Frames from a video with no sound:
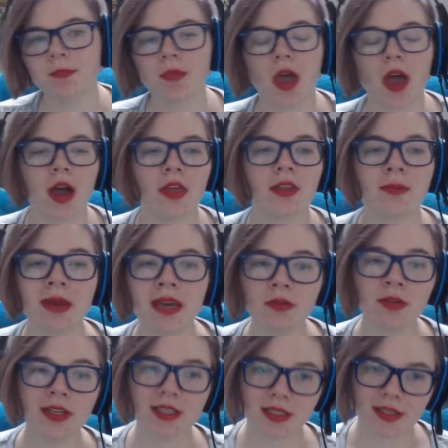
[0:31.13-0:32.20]
Uh, the main
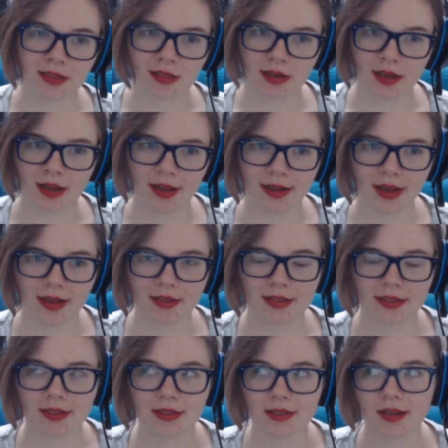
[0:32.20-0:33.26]
reason, I
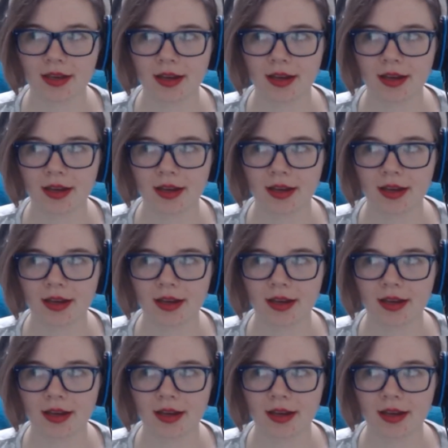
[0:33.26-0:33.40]
guess,